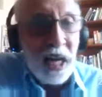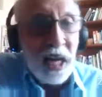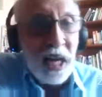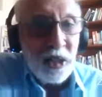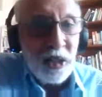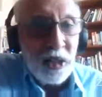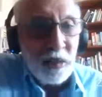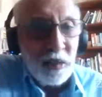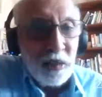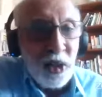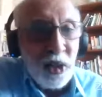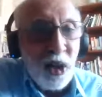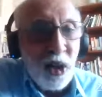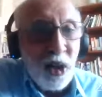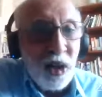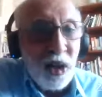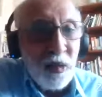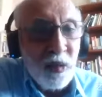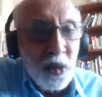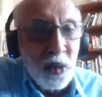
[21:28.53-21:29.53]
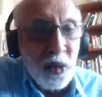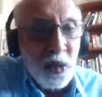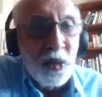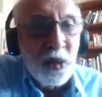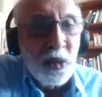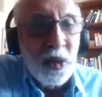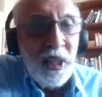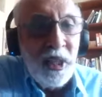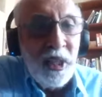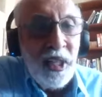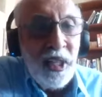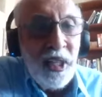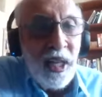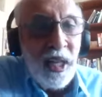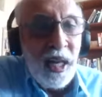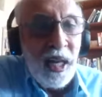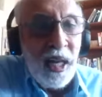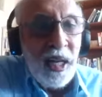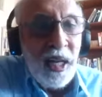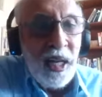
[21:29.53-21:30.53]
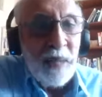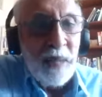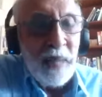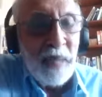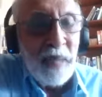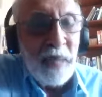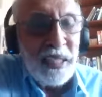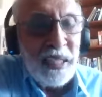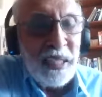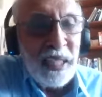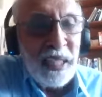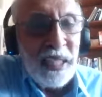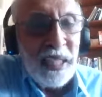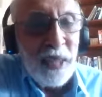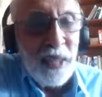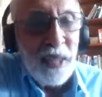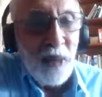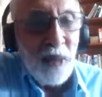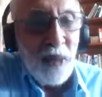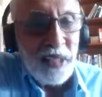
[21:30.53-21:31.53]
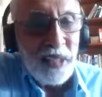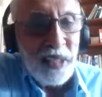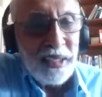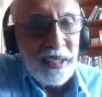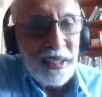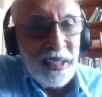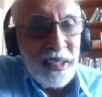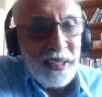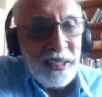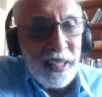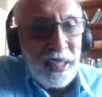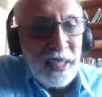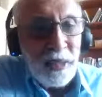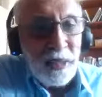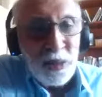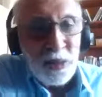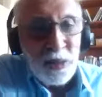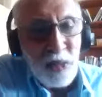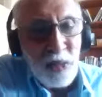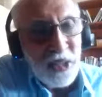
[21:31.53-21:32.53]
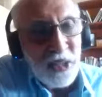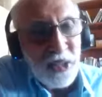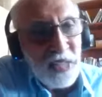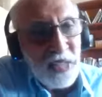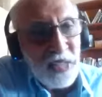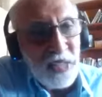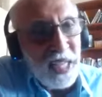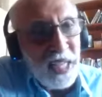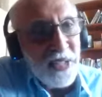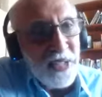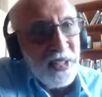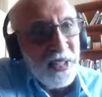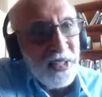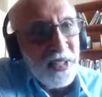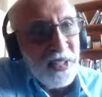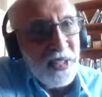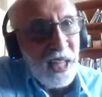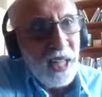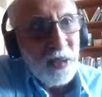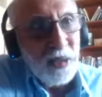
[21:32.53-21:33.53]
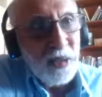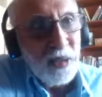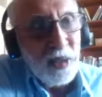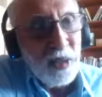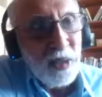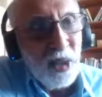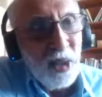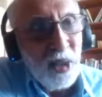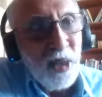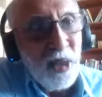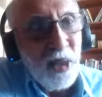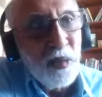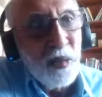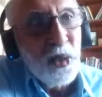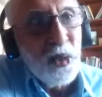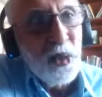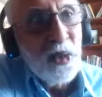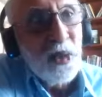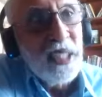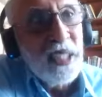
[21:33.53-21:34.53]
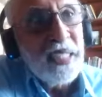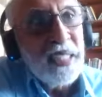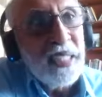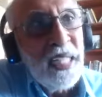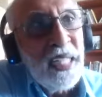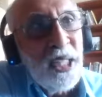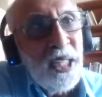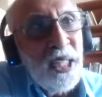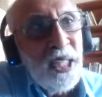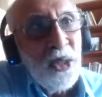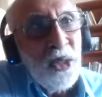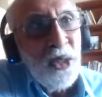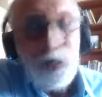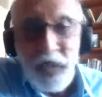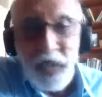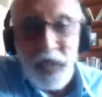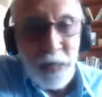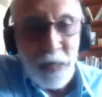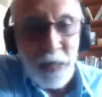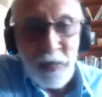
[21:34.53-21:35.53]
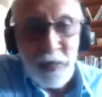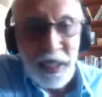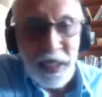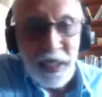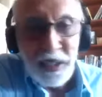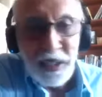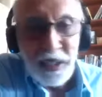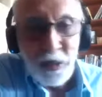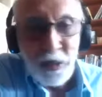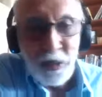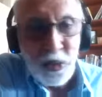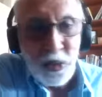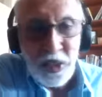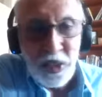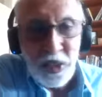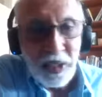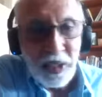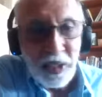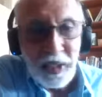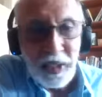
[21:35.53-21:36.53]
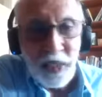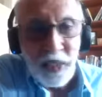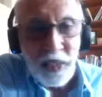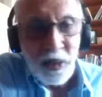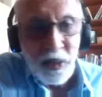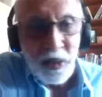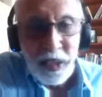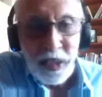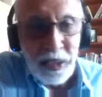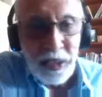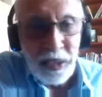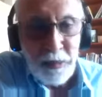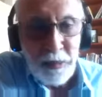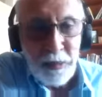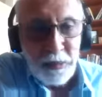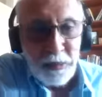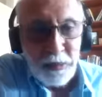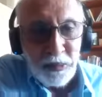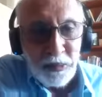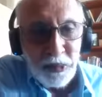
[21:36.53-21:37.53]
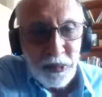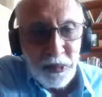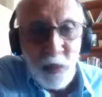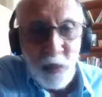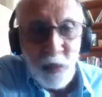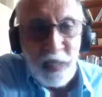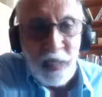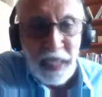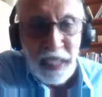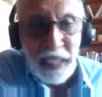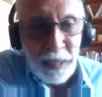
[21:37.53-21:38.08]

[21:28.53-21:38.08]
of the Long View. And basically what this short says in The Art of the Long View is you can't predict the future accurately. Nobody can.